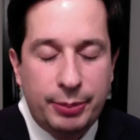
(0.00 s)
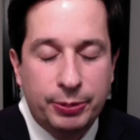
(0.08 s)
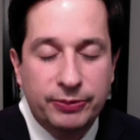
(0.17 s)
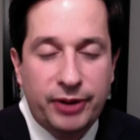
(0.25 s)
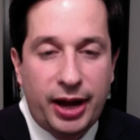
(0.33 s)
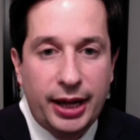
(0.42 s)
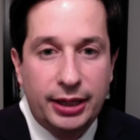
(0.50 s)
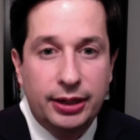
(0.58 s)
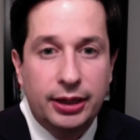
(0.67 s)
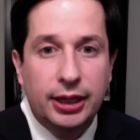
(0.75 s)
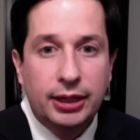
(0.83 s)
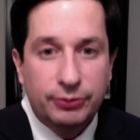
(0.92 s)

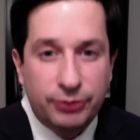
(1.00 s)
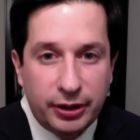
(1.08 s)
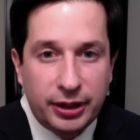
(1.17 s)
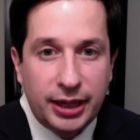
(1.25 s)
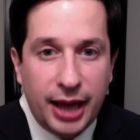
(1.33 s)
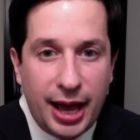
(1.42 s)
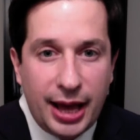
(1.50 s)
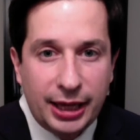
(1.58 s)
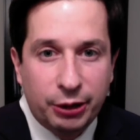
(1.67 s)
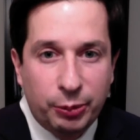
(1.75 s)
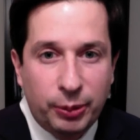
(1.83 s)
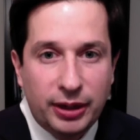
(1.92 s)
provide very
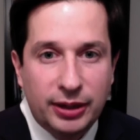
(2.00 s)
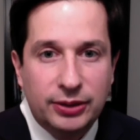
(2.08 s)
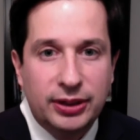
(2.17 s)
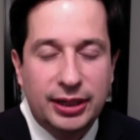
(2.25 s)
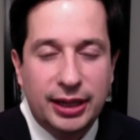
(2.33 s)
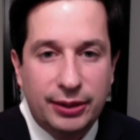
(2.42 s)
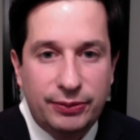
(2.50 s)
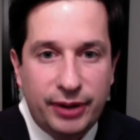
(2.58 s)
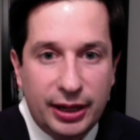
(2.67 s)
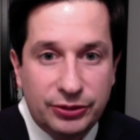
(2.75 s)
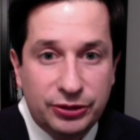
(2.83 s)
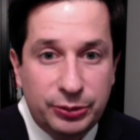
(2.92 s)
high-quality,
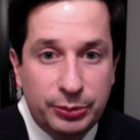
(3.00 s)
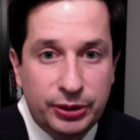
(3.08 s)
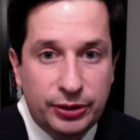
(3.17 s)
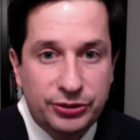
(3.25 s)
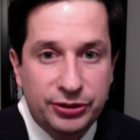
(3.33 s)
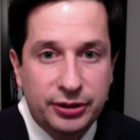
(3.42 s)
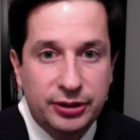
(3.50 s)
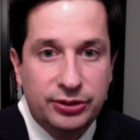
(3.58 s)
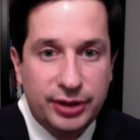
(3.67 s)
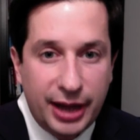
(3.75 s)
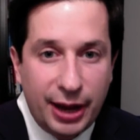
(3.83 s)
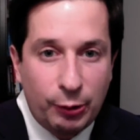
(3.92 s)
advanced
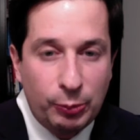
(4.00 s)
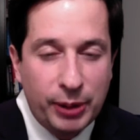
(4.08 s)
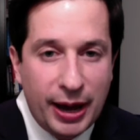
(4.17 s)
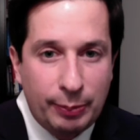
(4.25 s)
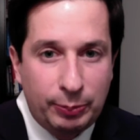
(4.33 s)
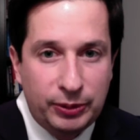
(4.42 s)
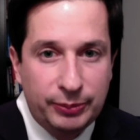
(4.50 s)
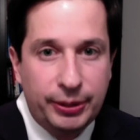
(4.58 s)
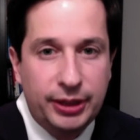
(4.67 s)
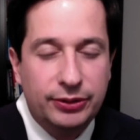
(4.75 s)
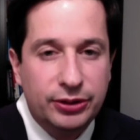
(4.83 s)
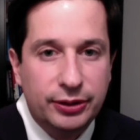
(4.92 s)
militaries that help
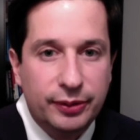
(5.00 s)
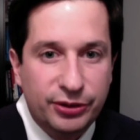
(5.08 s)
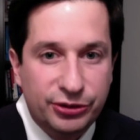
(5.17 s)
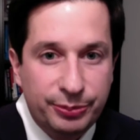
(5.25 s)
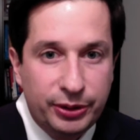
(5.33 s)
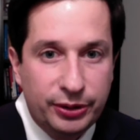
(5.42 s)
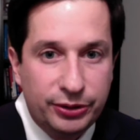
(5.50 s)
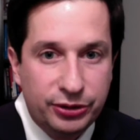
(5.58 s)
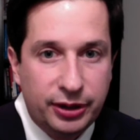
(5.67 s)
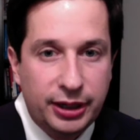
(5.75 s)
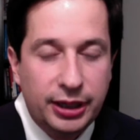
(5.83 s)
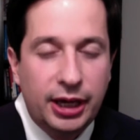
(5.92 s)
complement the U.S.
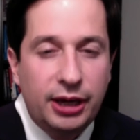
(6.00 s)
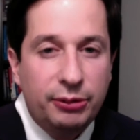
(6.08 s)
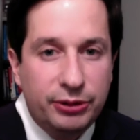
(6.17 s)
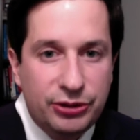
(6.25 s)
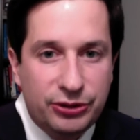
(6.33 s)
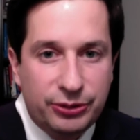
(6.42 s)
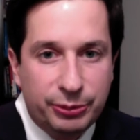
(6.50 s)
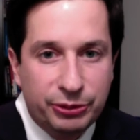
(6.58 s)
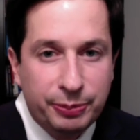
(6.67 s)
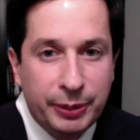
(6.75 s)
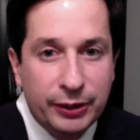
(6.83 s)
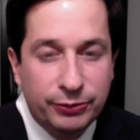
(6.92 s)
military, which is the
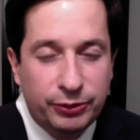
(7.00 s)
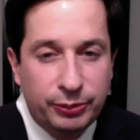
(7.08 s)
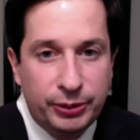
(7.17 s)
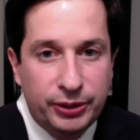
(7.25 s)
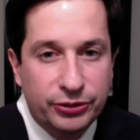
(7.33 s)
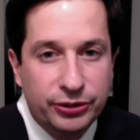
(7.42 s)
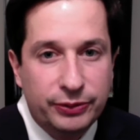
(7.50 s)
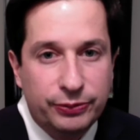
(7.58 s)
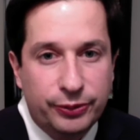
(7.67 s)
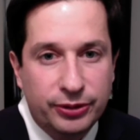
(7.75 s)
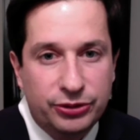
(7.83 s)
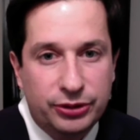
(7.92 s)
most powerful military
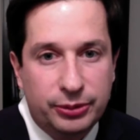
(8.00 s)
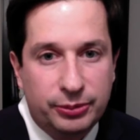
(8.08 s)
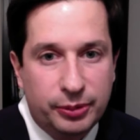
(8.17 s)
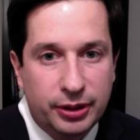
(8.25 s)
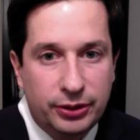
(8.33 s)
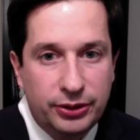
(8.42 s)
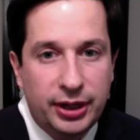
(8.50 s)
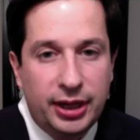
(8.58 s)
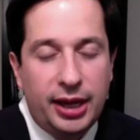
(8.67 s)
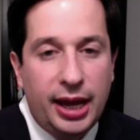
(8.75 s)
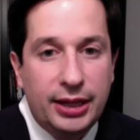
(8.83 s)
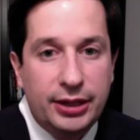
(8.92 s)
force in the world.
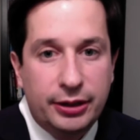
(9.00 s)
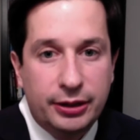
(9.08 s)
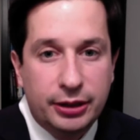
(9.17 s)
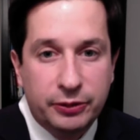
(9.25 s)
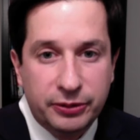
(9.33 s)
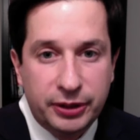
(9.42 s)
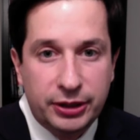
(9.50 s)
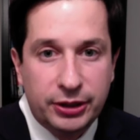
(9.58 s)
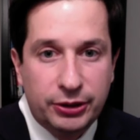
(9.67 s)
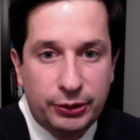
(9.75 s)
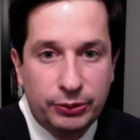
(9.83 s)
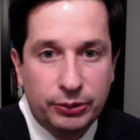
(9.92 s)
And they're
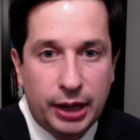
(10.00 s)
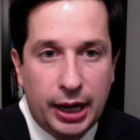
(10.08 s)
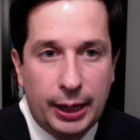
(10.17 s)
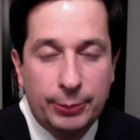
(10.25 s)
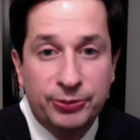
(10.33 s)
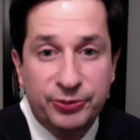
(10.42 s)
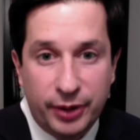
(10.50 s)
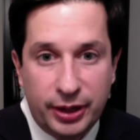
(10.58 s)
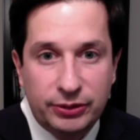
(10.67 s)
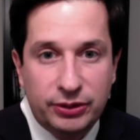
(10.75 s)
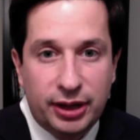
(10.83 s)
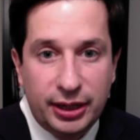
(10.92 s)
critical
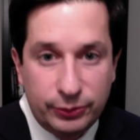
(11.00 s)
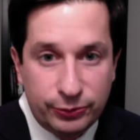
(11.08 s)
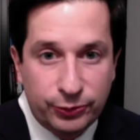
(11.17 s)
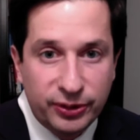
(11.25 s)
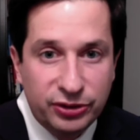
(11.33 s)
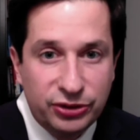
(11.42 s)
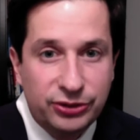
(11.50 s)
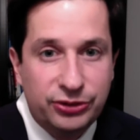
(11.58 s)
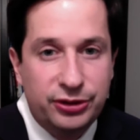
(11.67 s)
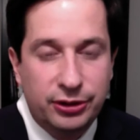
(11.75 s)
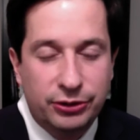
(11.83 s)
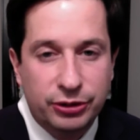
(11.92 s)
frontline forces
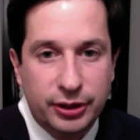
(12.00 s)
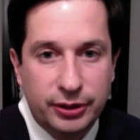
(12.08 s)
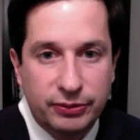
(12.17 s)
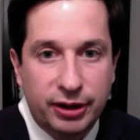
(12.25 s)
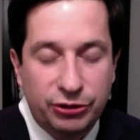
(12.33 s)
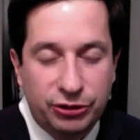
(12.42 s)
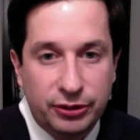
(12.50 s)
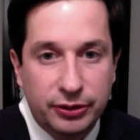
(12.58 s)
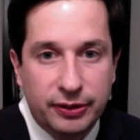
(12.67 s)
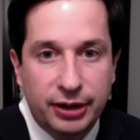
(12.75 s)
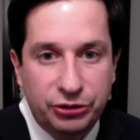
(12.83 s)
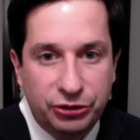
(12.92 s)
to deter Russian
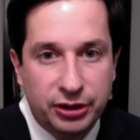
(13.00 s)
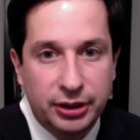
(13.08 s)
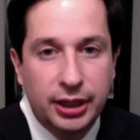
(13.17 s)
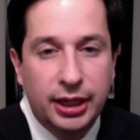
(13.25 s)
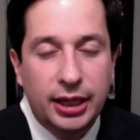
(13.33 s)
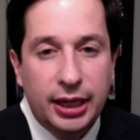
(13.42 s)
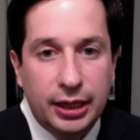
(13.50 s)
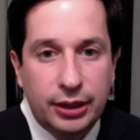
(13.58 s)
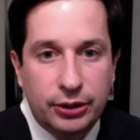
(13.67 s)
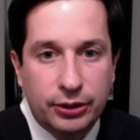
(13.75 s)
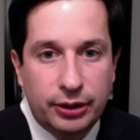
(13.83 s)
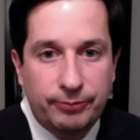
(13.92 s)
aggression
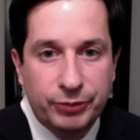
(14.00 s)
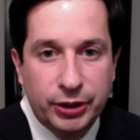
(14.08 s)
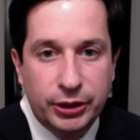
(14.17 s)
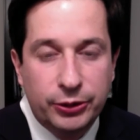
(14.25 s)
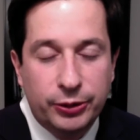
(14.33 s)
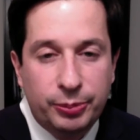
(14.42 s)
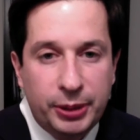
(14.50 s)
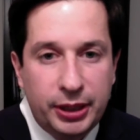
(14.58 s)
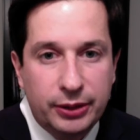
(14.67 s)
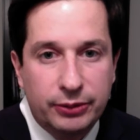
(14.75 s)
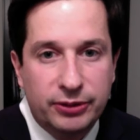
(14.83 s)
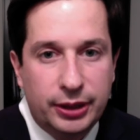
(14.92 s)
in the
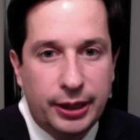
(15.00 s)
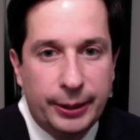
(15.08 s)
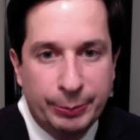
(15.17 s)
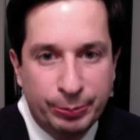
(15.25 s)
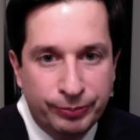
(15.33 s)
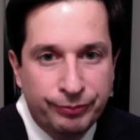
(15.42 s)
European arena.